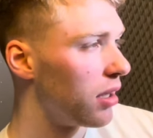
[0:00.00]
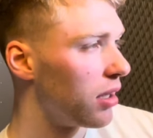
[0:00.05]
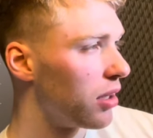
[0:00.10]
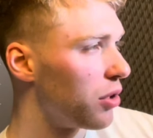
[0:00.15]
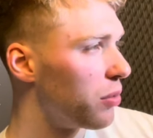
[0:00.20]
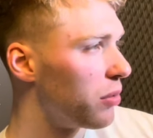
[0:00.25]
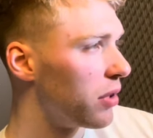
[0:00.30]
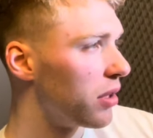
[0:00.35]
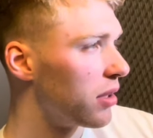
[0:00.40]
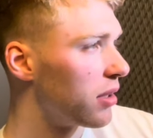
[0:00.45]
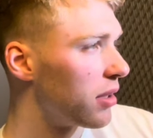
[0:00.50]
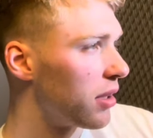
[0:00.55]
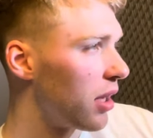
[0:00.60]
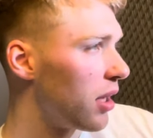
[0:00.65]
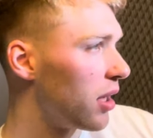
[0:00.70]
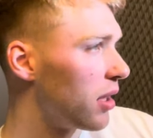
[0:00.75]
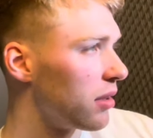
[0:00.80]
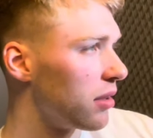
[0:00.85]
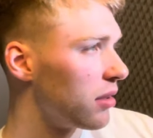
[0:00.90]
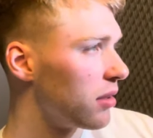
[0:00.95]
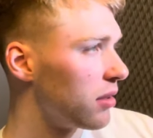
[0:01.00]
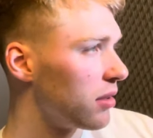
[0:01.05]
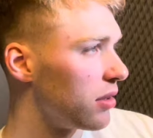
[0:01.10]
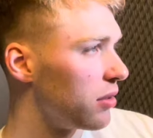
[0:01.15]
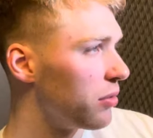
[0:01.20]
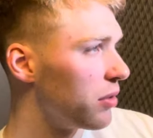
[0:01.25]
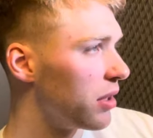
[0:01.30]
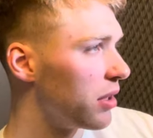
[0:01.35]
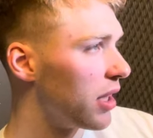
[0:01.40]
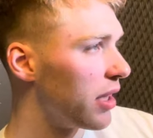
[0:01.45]
you would
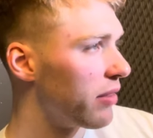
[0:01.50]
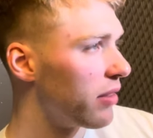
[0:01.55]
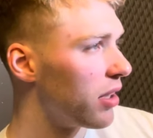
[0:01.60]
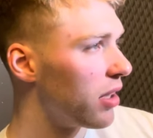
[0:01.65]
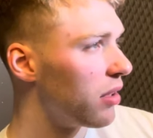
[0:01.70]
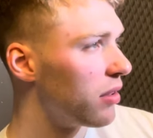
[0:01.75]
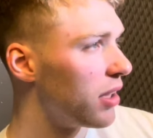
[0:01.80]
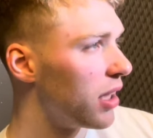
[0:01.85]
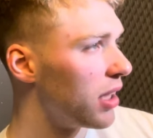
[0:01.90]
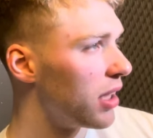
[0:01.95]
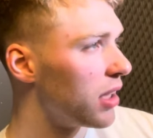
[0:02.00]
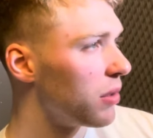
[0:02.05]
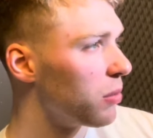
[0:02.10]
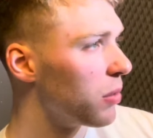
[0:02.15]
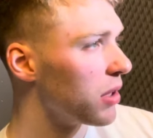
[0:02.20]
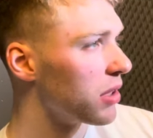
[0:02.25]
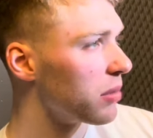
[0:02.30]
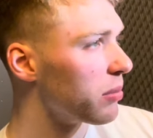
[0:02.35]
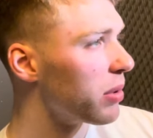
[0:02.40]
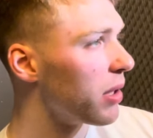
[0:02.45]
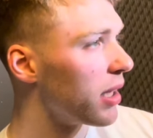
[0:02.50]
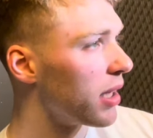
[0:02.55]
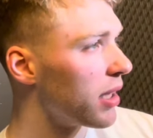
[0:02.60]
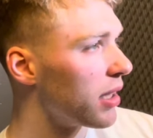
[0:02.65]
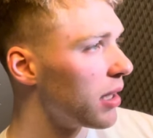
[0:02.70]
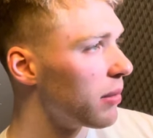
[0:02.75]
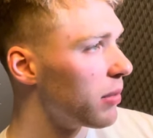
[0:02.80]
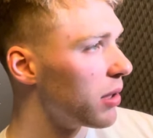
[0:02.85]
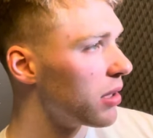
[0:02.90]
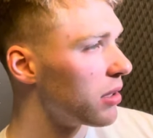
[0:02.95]
have never known that he wasn't playing
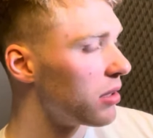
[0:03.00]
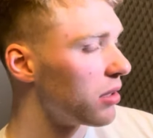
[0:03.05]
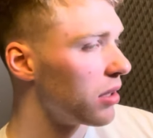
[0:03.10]
that much.